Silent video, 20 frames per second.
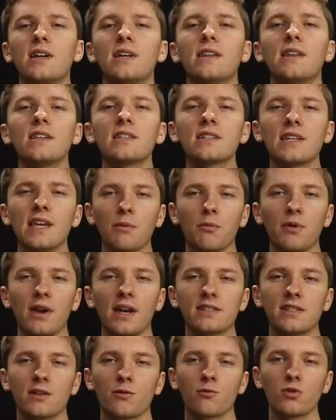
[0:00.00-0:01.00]
This camera
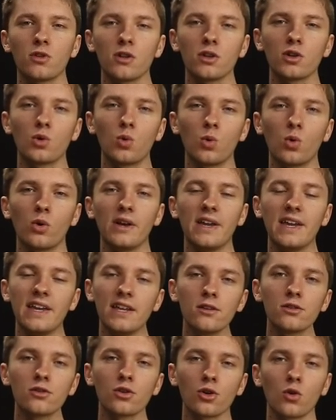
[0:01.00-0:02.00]
has a really cool
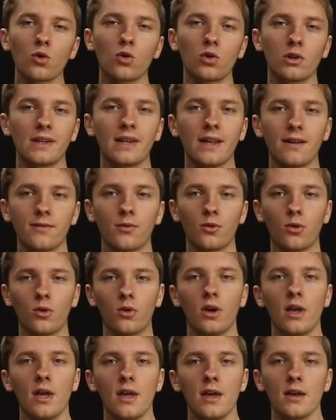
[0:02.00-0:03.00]
internal level.